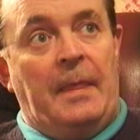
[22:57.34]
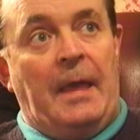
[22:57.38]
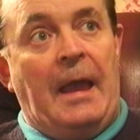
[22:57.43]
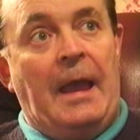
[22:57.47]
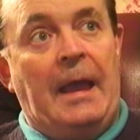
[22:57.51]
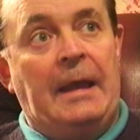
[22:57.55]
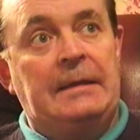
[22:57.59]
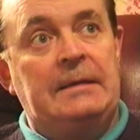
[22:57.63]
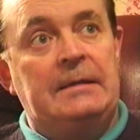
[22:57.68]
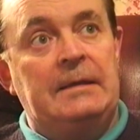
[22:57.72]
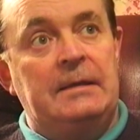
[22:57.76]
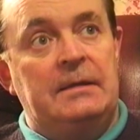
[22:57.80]

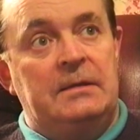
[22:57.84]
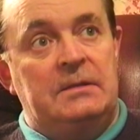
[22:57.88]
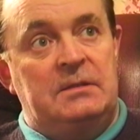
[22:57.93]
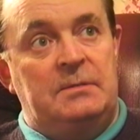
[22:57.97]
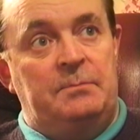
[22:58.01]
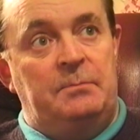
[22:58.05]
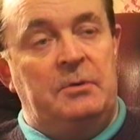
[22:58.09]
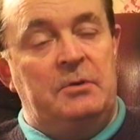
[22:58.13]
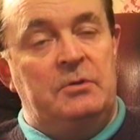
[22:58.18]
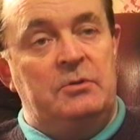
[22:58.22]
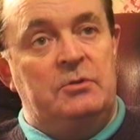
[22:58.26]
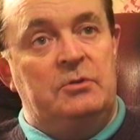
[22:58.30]
acting as
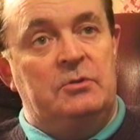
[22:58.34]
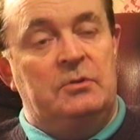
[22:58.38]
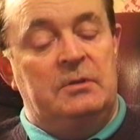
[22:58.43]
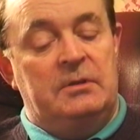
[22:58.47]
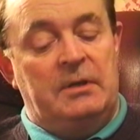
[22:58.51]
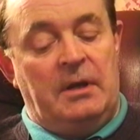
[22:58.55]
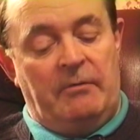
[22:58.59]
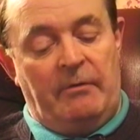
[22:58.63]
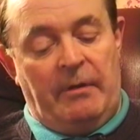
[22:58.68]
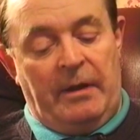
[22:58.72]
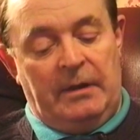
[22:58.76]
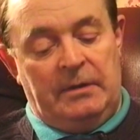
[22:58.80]
spiritual
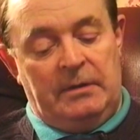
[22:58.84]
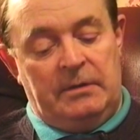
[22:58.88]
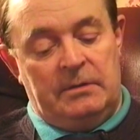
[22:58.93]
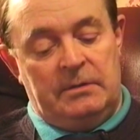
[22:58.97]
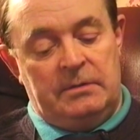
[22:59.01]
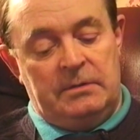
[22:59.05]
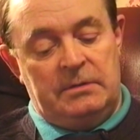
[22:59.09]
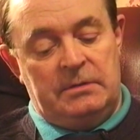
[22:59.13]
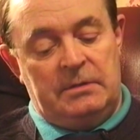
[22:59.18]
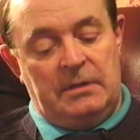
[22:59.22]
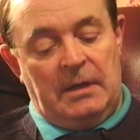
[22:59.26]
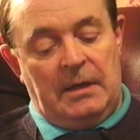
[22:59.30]

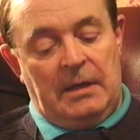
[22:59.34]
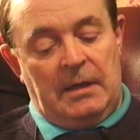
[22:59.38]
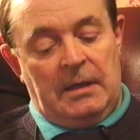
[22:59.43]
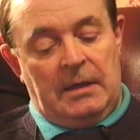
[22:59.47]
directors,